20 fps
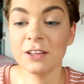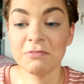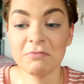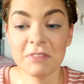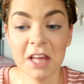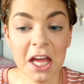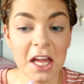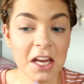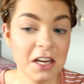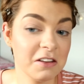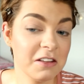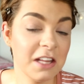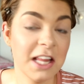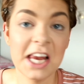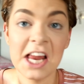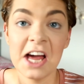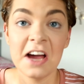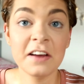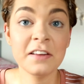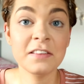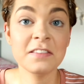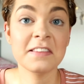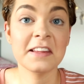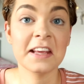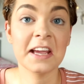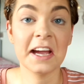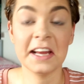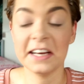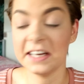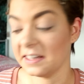Then the last
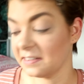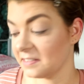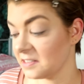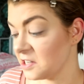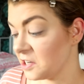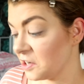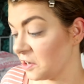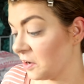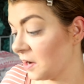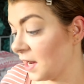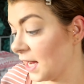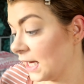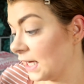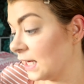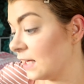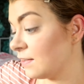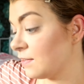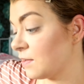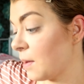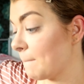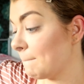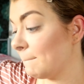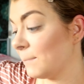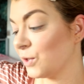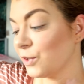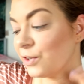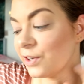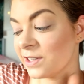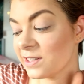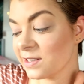thing I need to do is
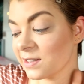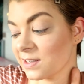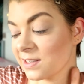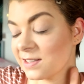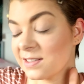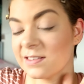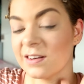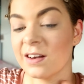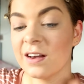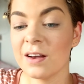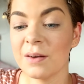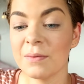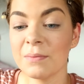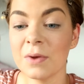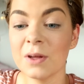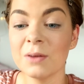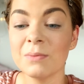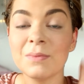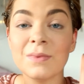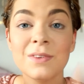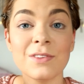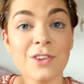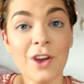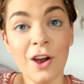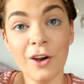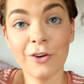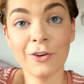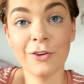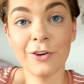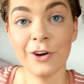put some
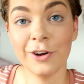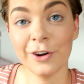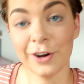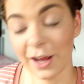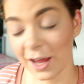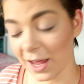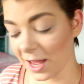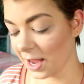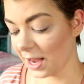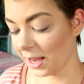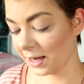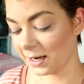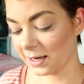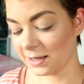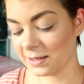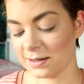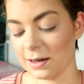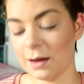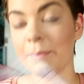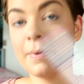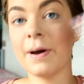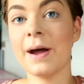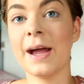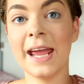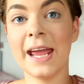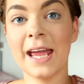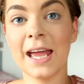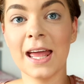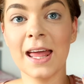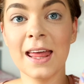mascara on, and I ended up
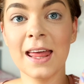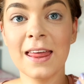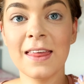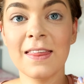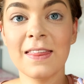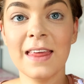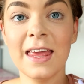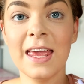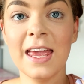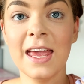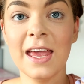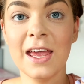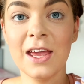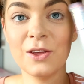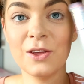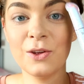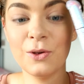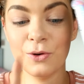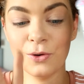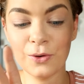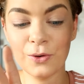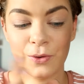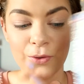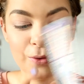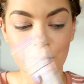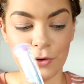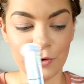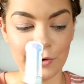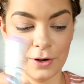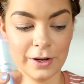buying the
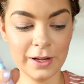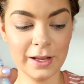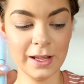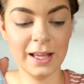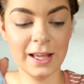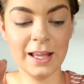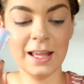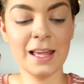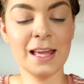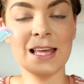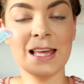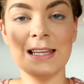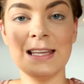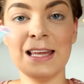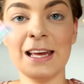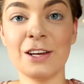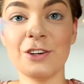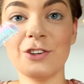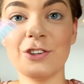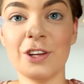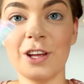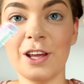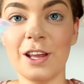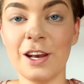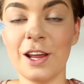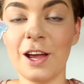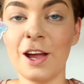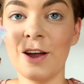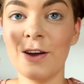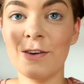Unicorn
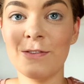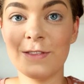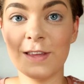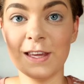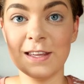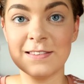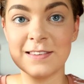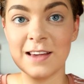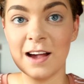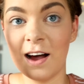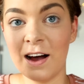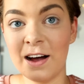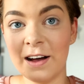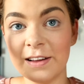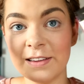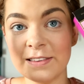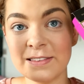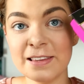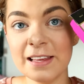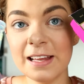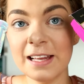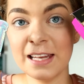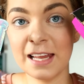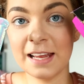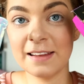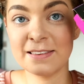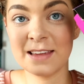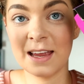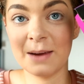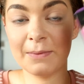collection of the Tarte
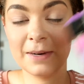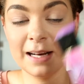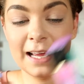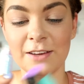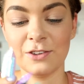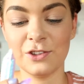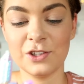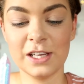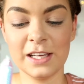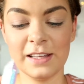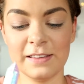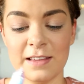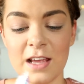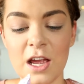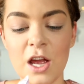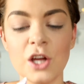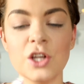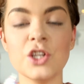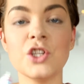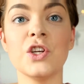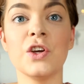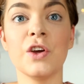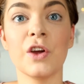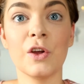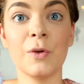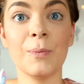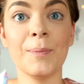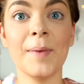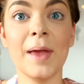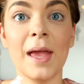Lights Camera Lashes.
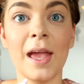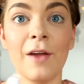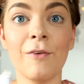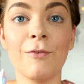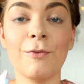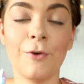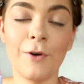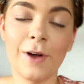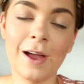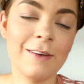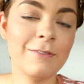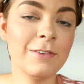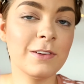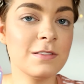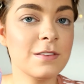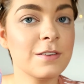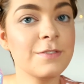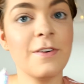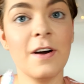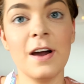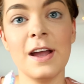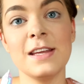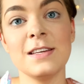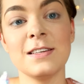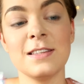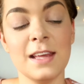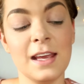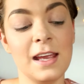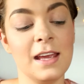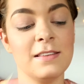Took me forever to find
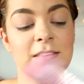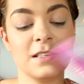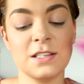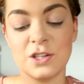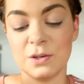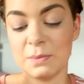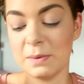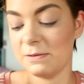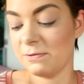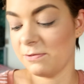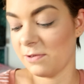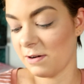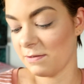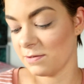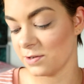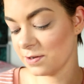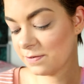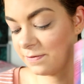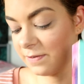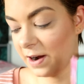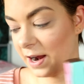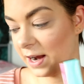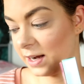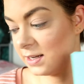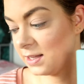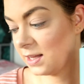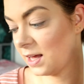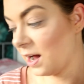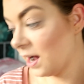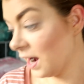these. It took me forever to find
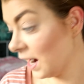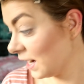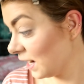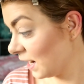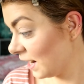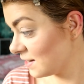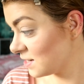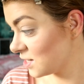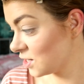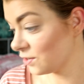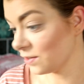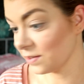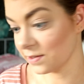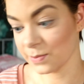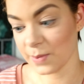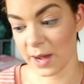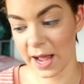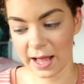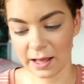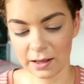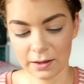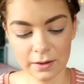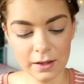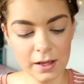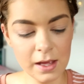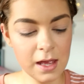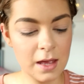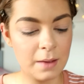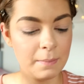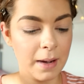the highlighter as well,
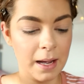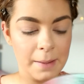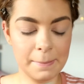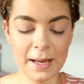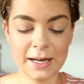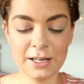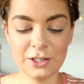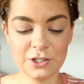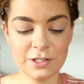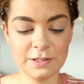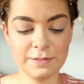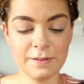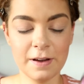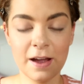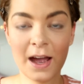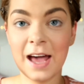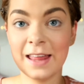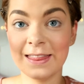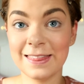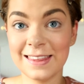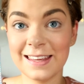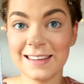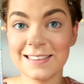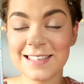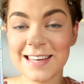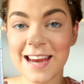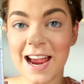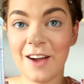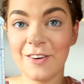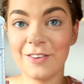but I managed to hunt these
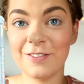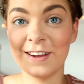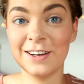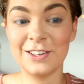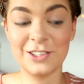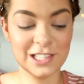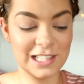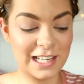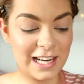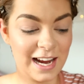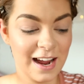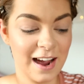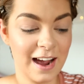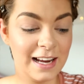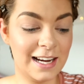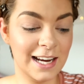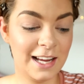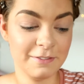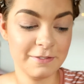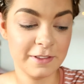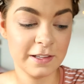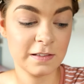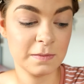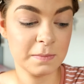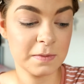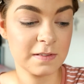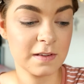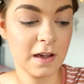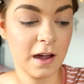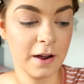down eventually. I love this
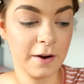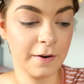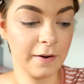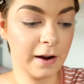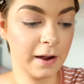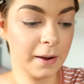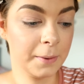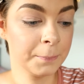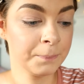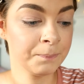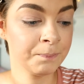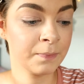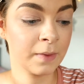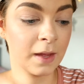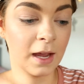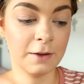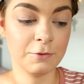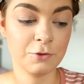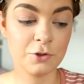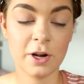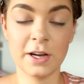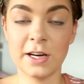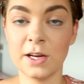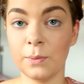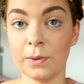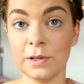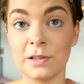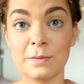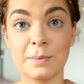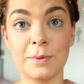mascara. I've tried it
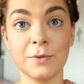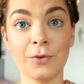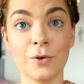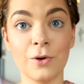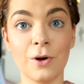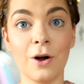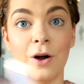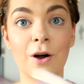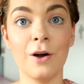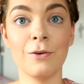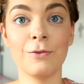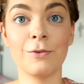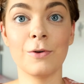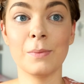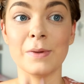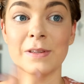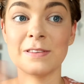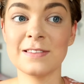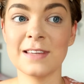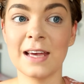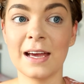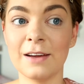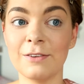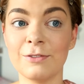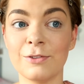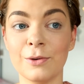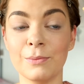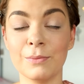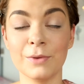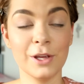once before from a set
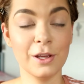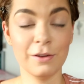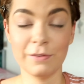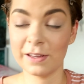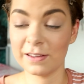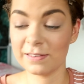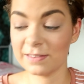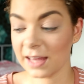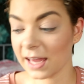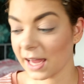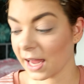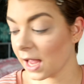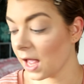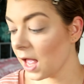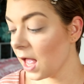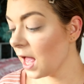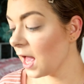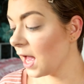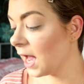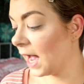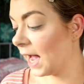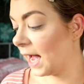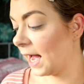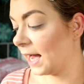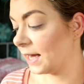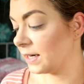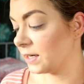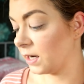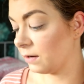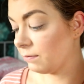from QVC,
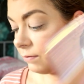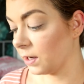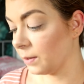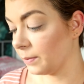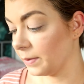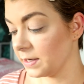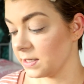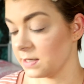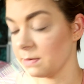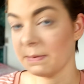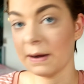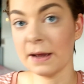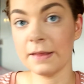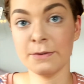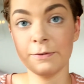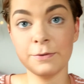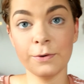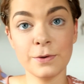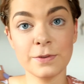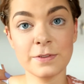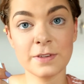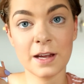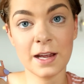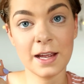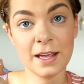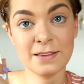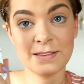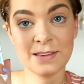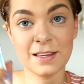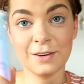and I really wanted to buy the full
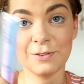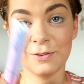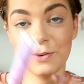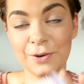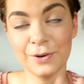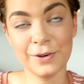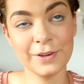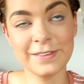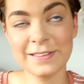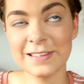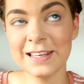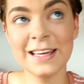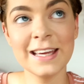size, and of course